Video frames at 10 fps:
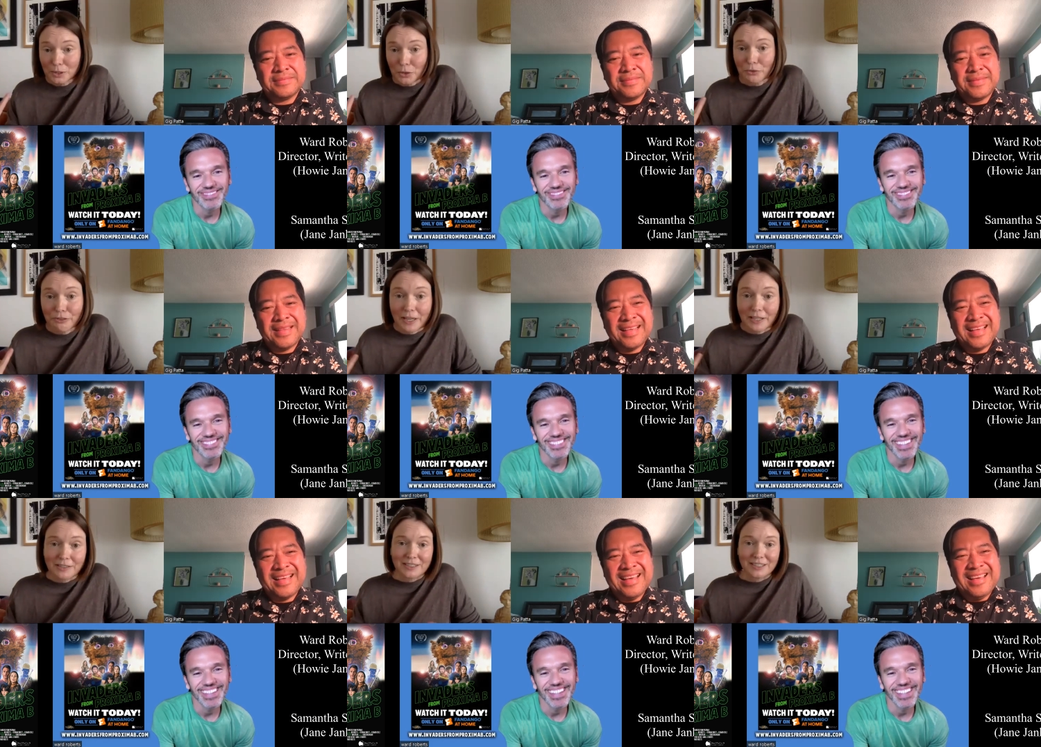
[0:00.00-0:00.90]
Speaker 1: with no
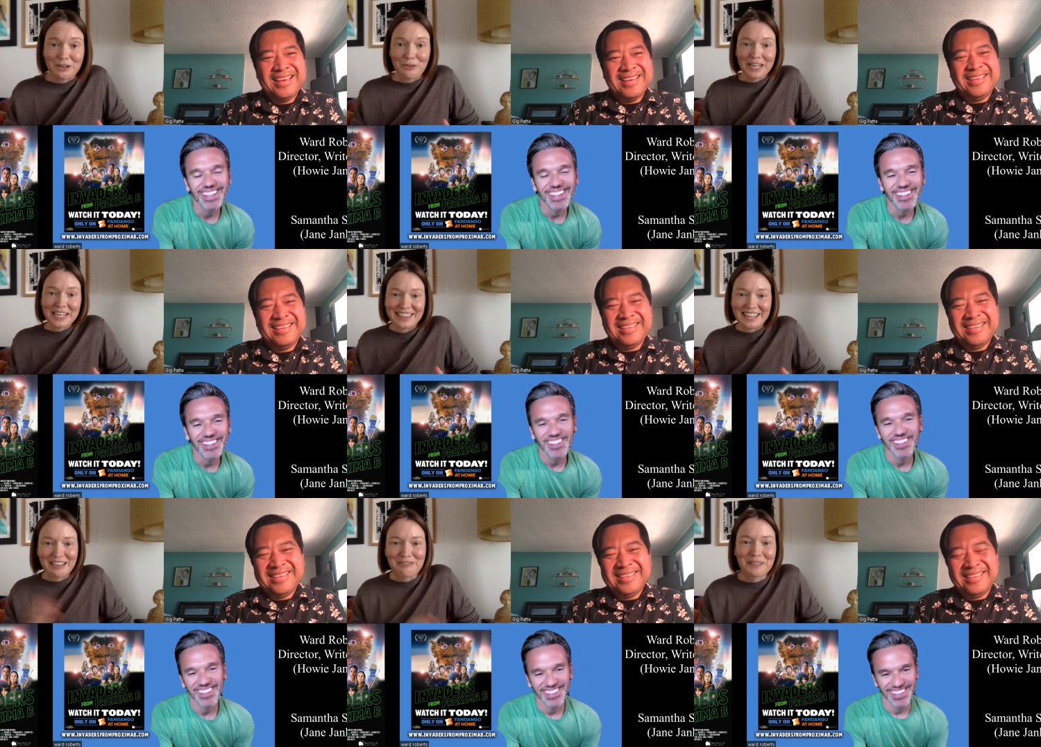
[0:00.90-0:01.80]
face and no
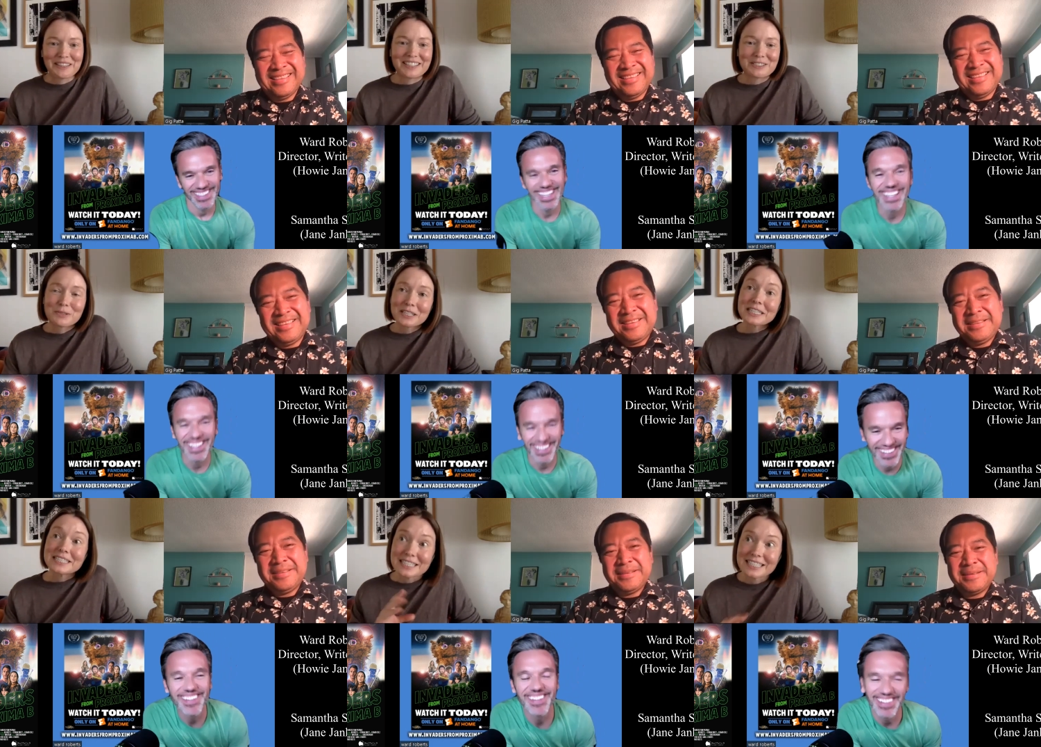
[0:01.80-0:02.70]
anything, but this really
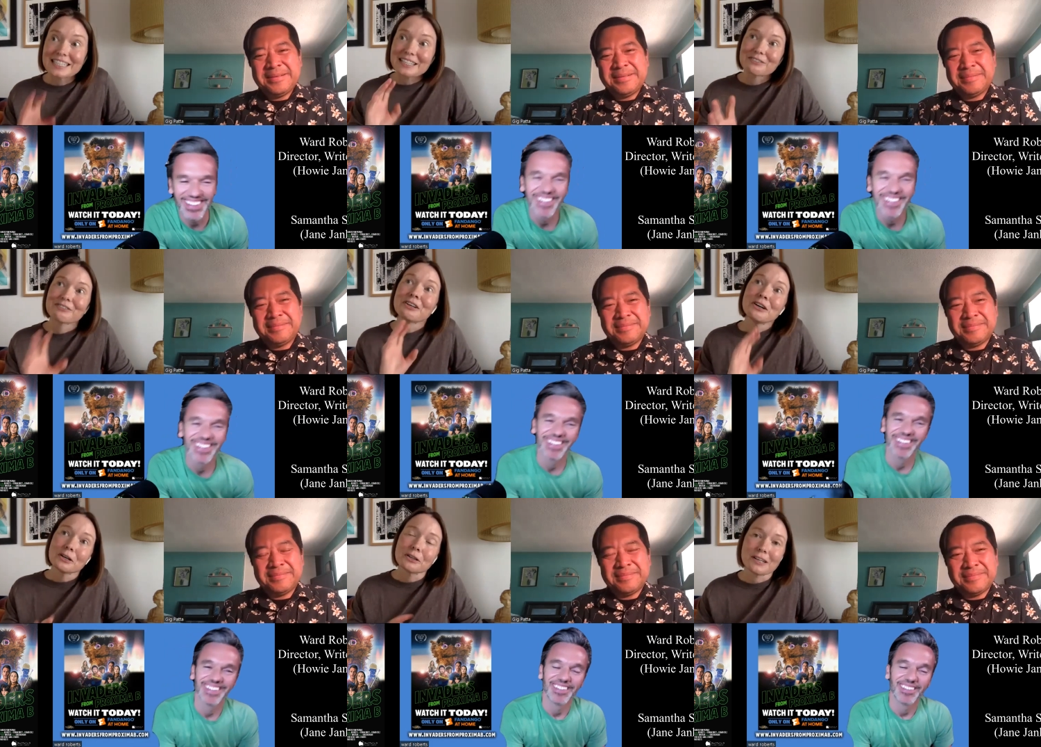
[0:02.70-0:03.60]
did give
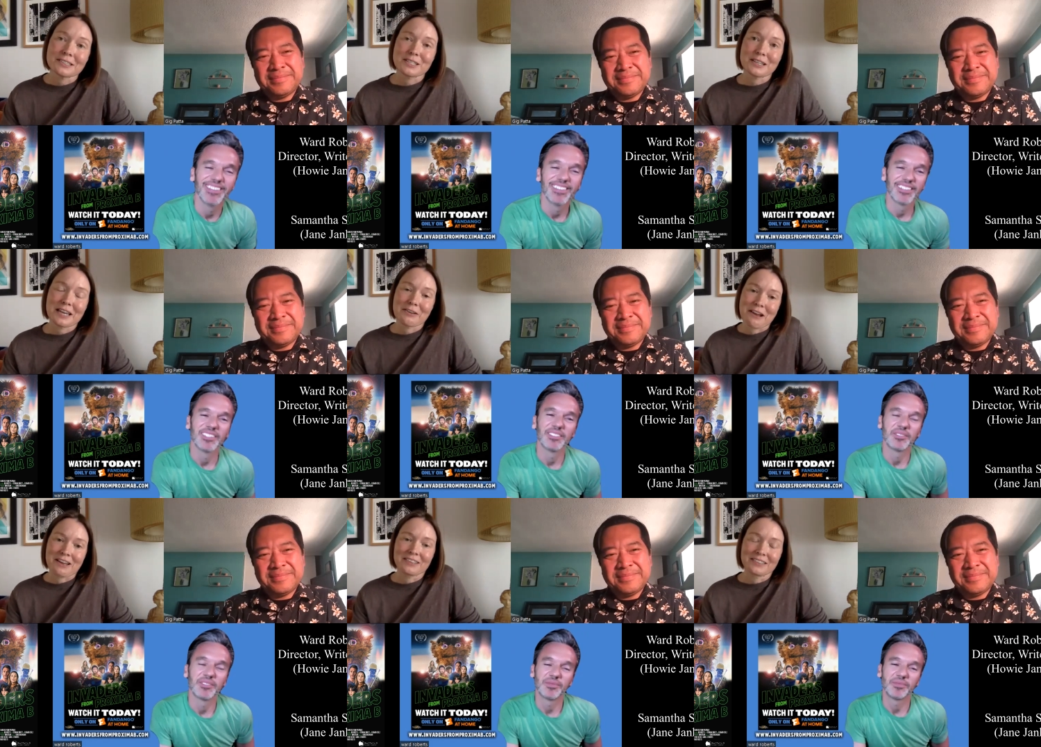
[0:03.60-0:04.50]
a lot to hang your
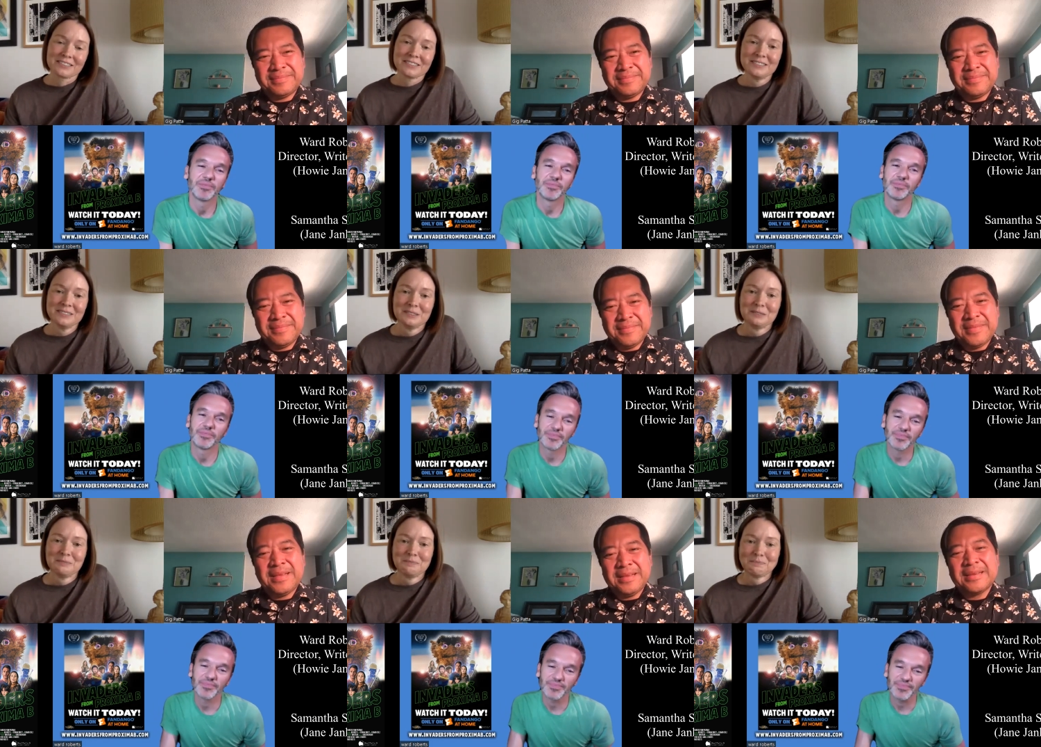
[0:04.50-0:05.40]
hat on.
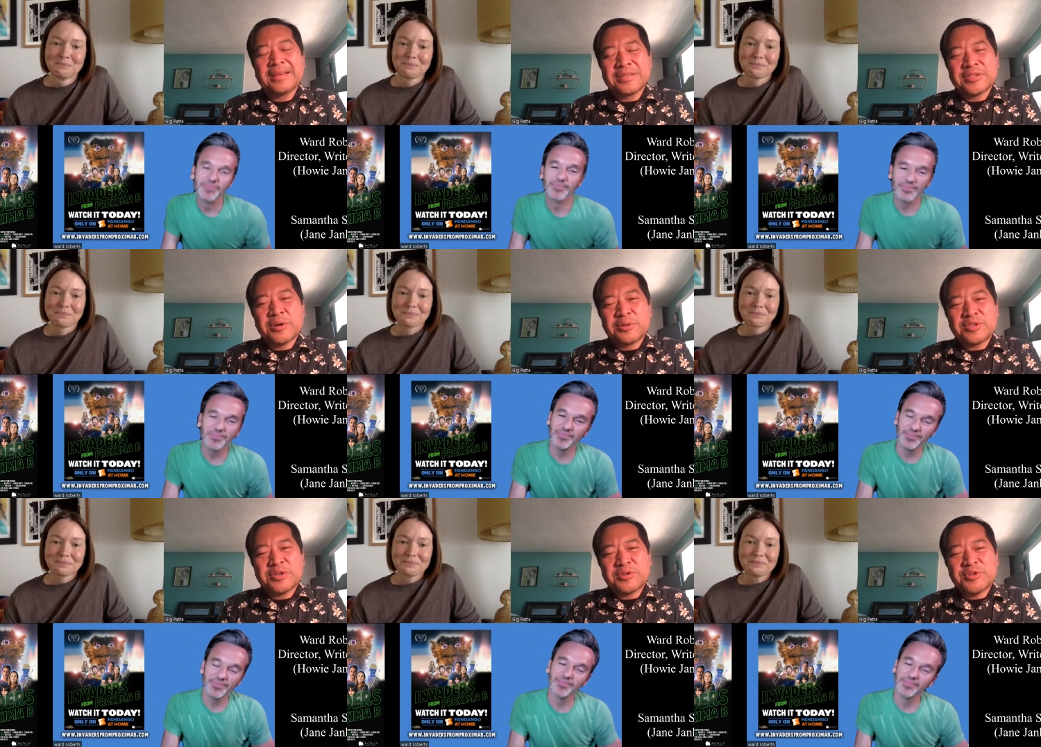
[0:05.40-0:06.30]
Speaker 2: So,
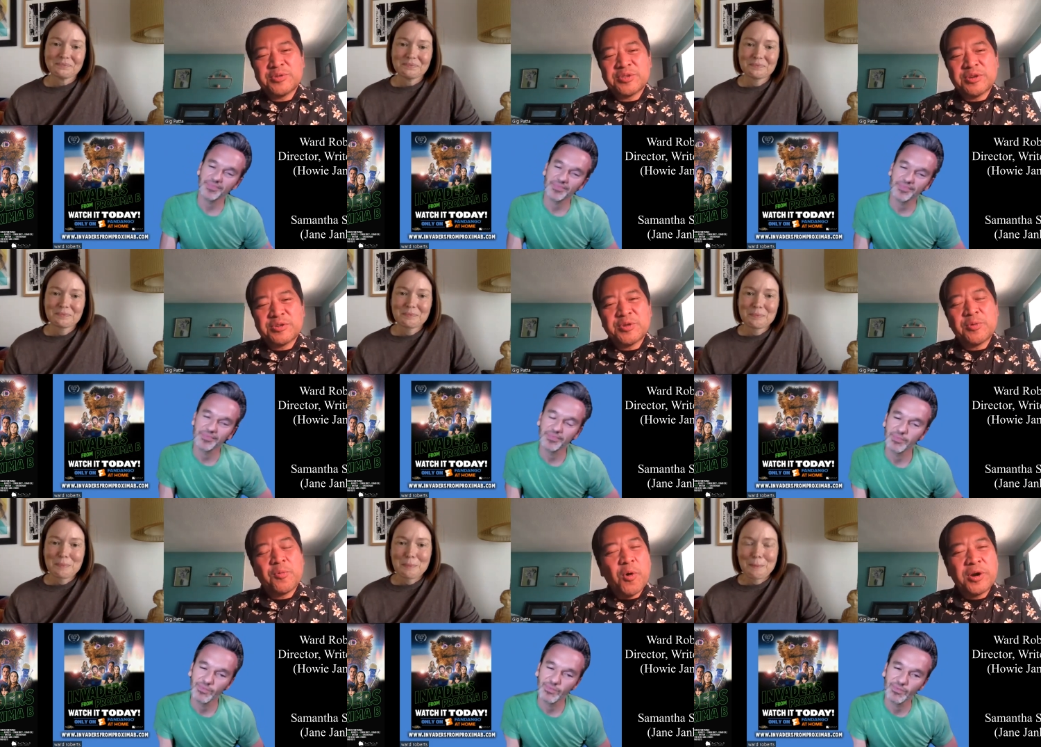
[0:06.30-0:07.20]
so true, so
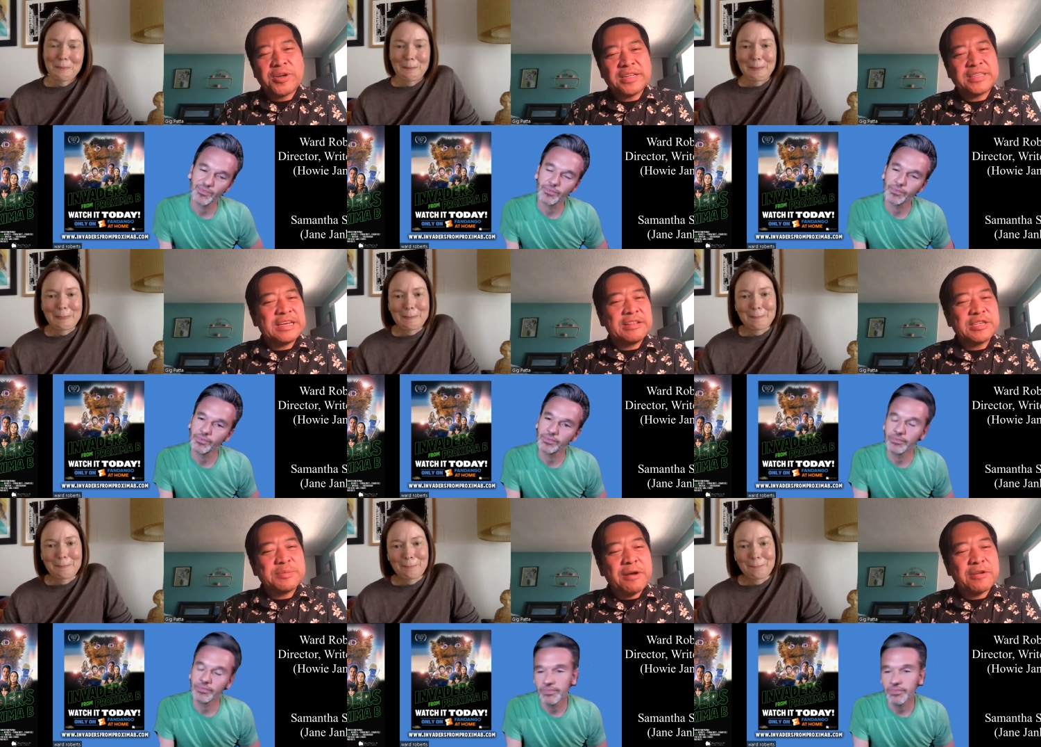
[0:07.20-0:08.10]
true. Ward,
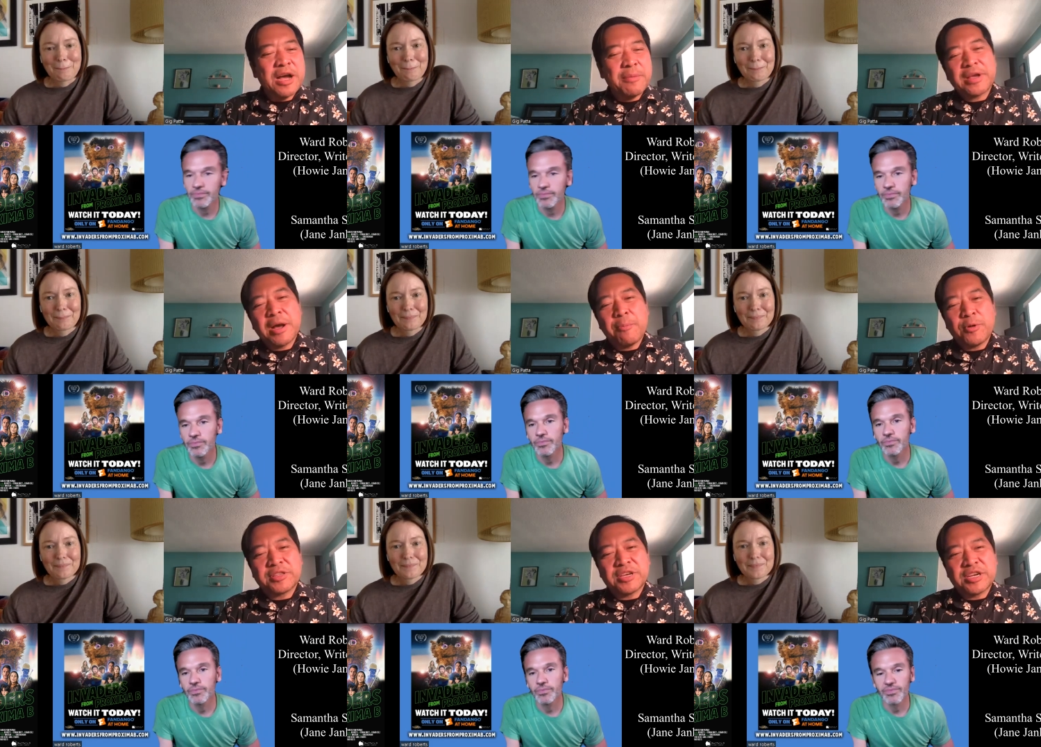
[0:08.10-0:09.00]
tell us about coming
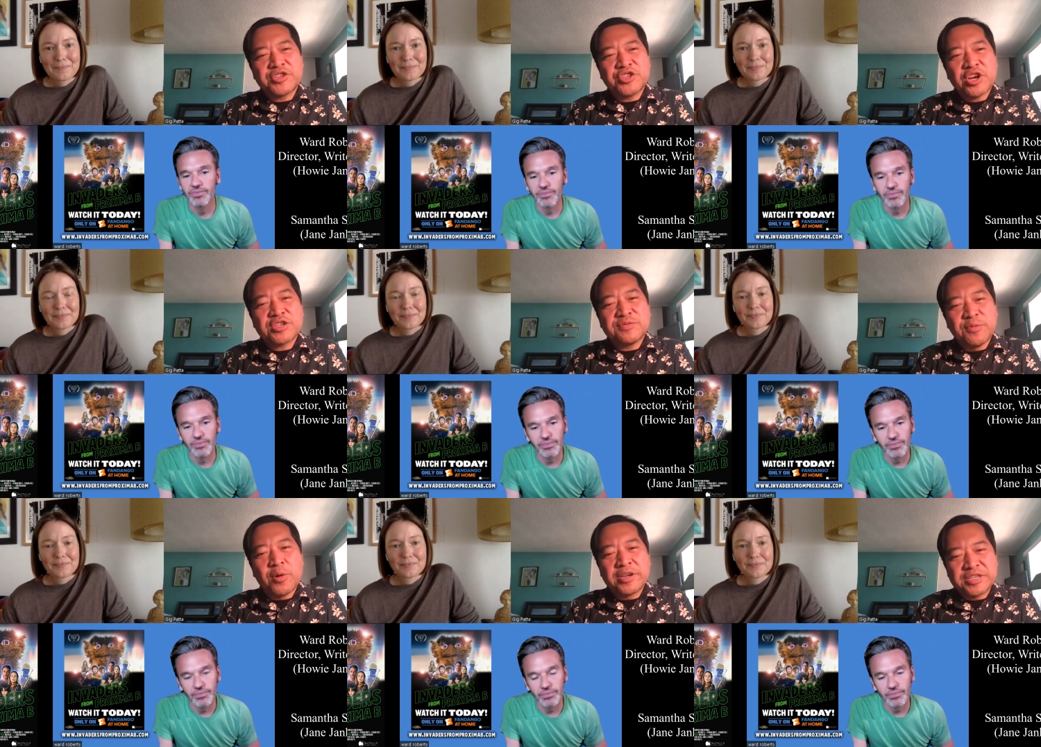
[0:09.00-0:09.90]
up with uh, Chuck's
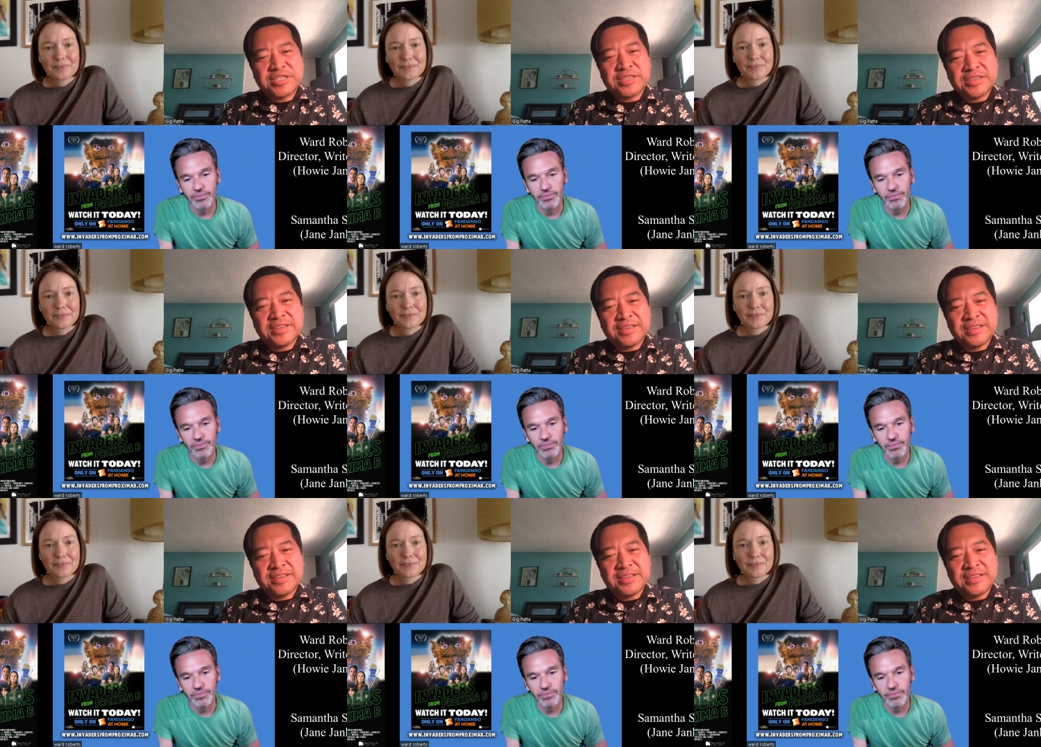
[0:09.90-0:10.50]
voice.